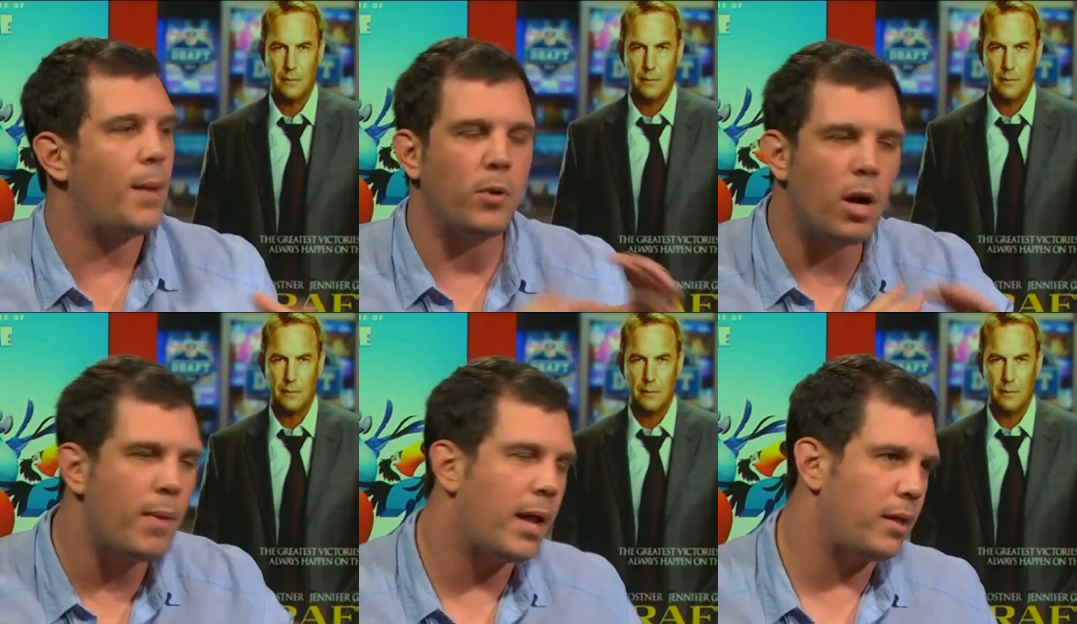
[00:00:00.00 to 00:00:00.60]
Speaker 1: you
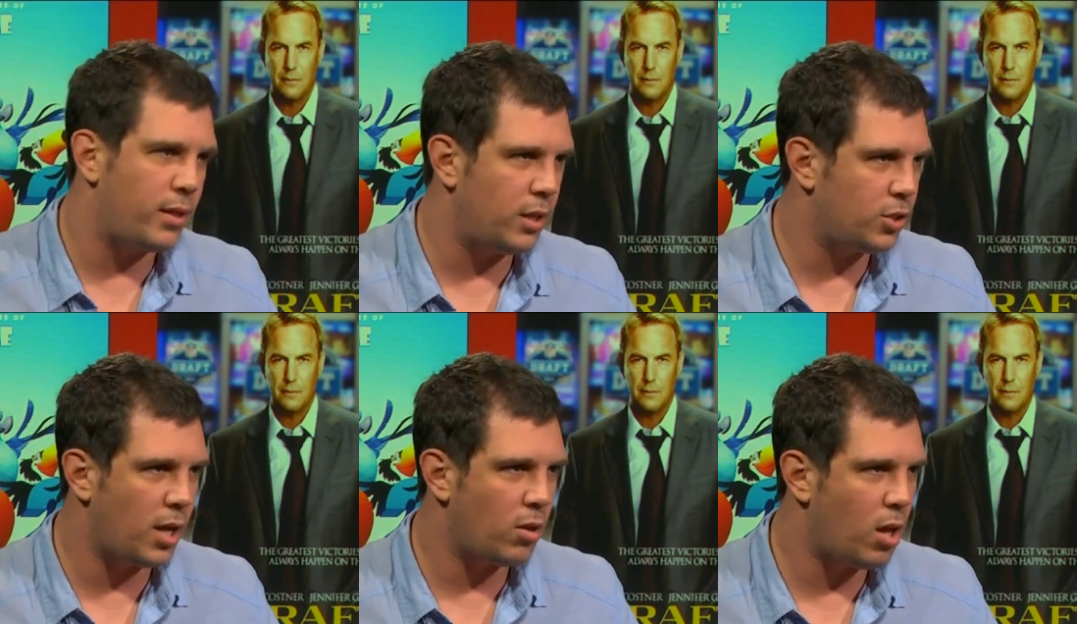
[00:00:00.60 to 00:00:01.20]
automatically think of
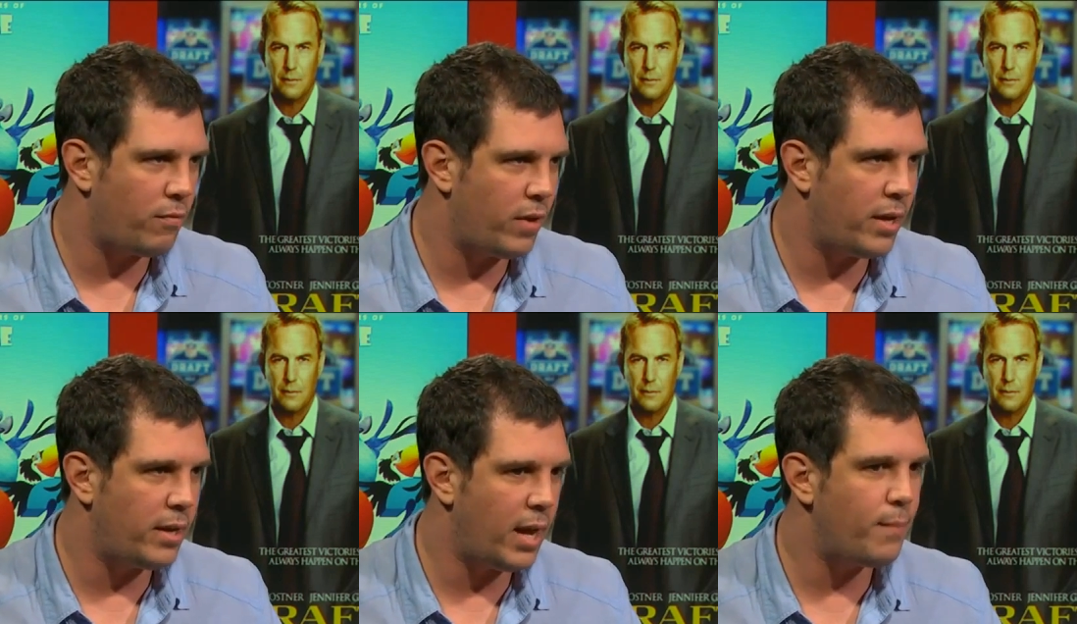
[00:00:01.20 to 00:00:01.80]
Jean-Claude
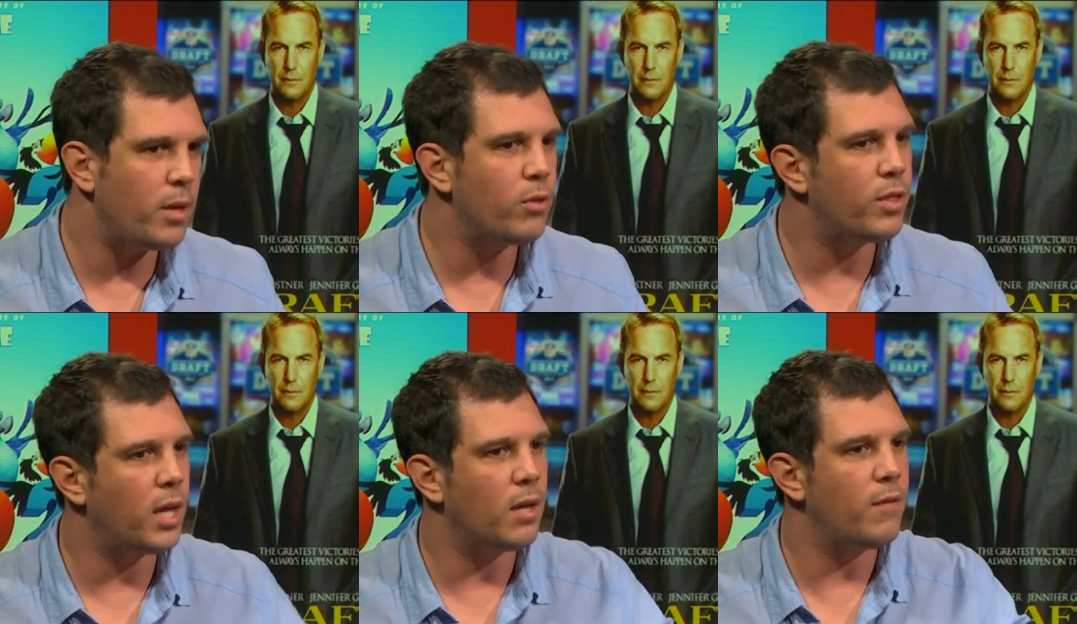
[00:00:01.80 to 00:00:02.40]
Van Damme. Mm-hmm. You
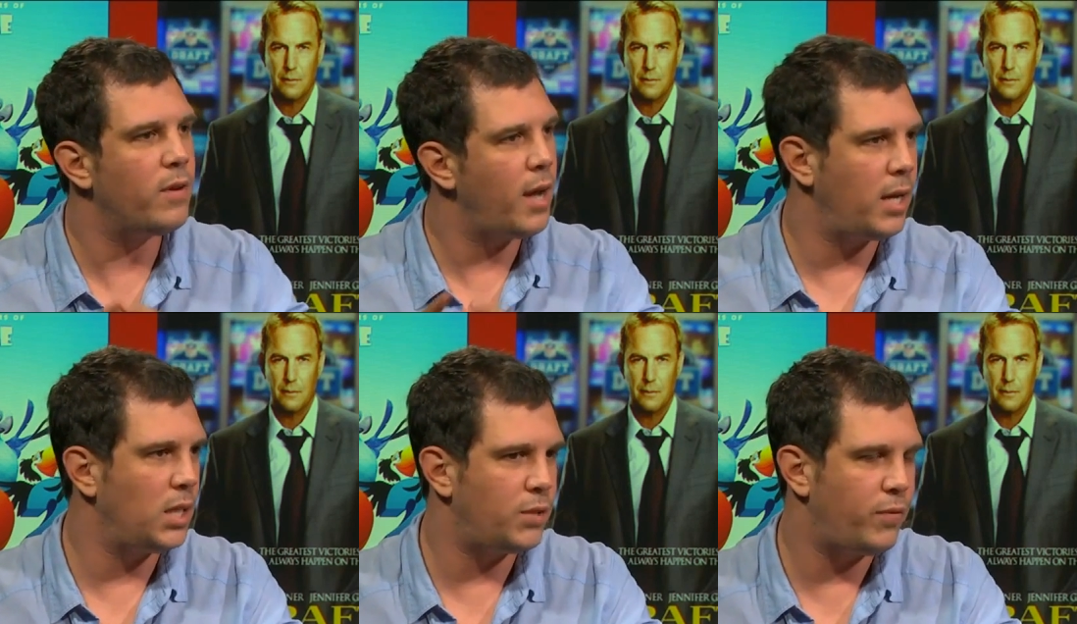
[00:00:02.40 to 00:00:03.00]
think of a
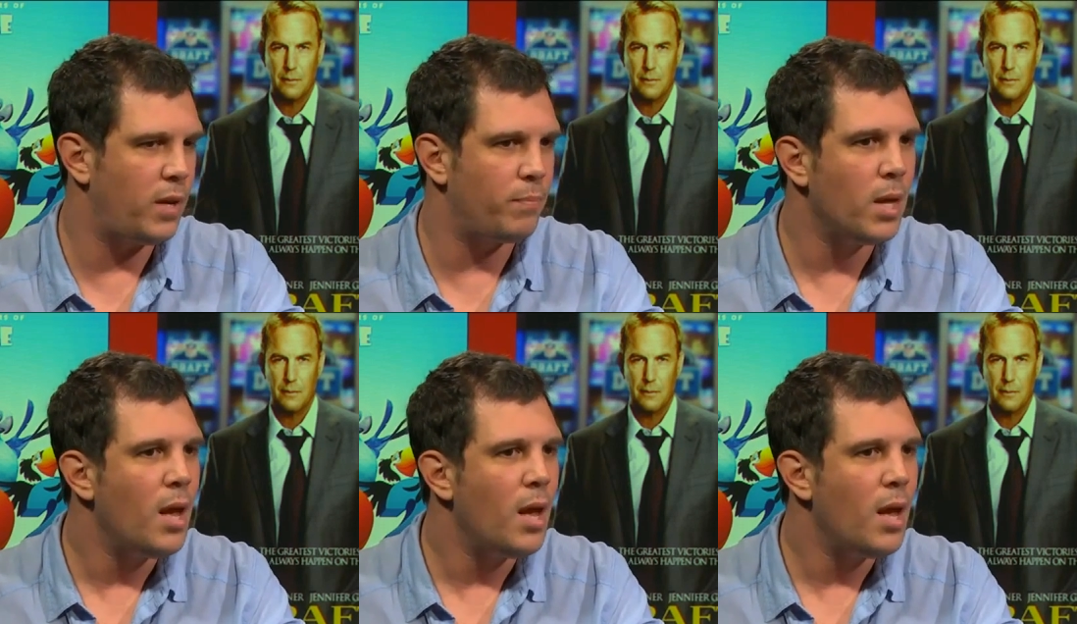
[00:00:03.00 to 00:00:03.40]
nineties film.